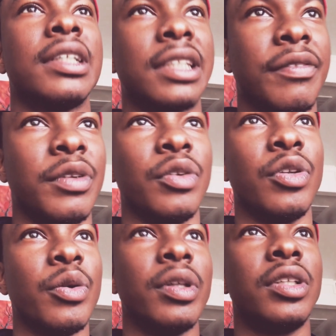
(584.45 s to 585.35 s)
If you
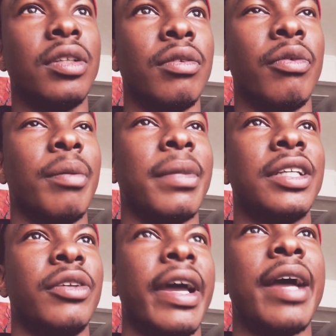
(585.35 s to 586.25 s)
do what makes
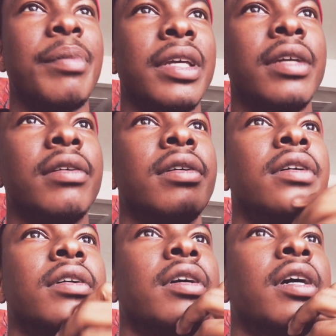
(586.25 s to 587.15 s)
you happy,
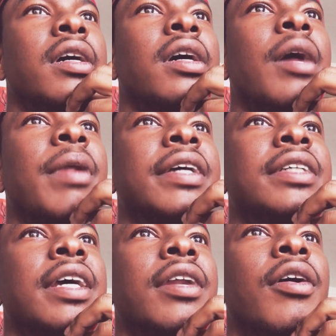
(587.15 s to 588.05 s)
I'm not
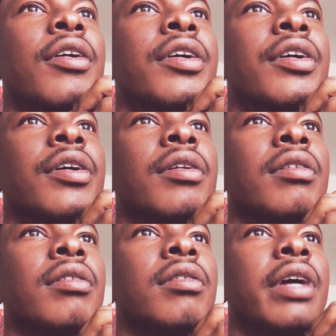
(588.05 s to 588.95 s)
saying all your
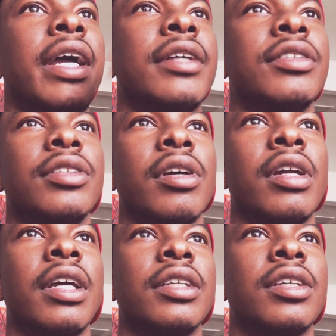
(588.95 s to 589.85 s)
answers are gonna
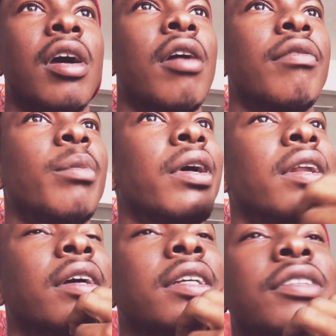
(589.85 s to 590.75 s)
get solved, but
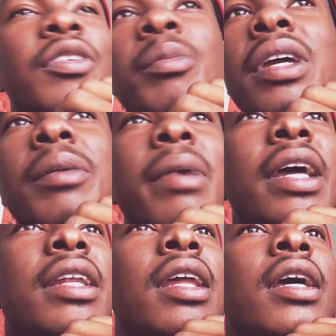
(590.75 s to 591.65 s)
at least for me,
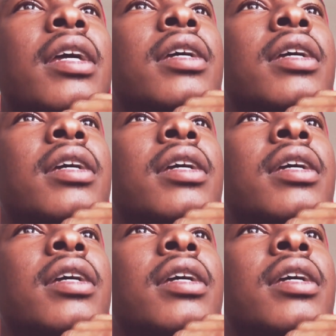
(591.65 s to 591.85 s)
man, like